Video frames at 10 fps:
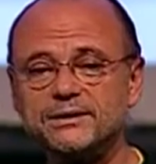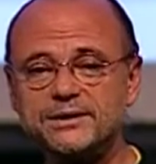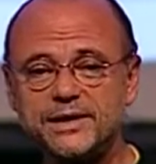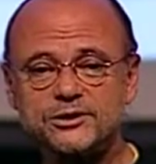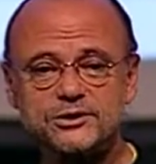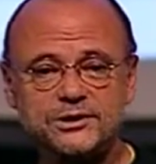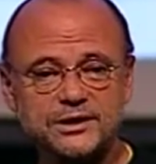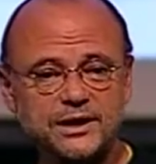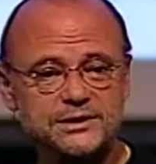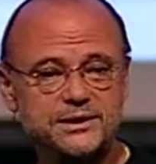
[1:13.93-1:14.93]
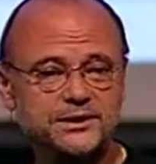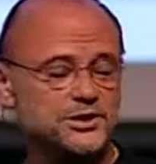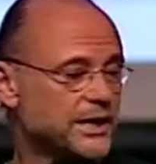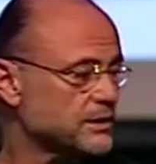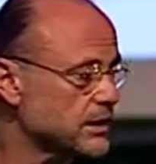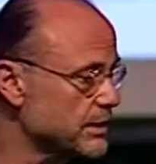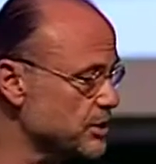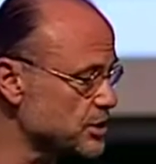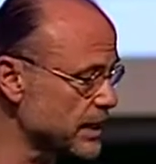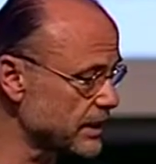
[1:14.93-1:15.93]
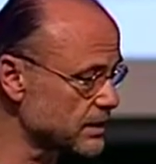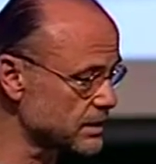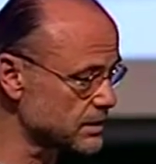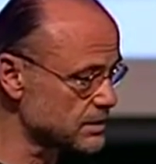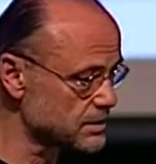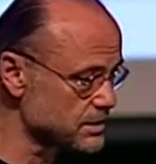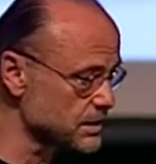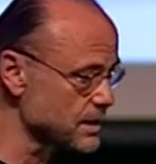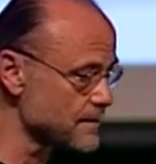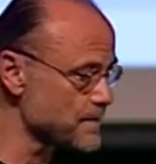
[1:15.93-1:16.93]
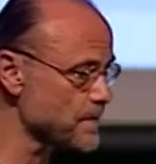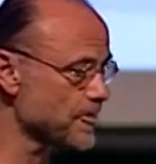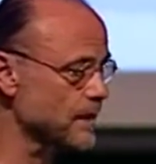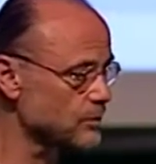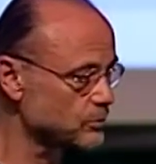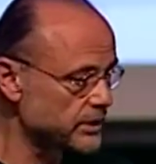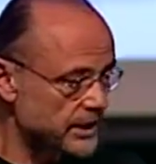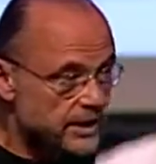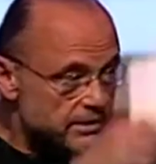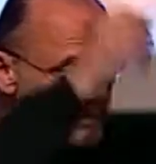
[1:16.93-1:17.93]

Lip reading: thanks to guys like Jack Diamond. Jack is not only a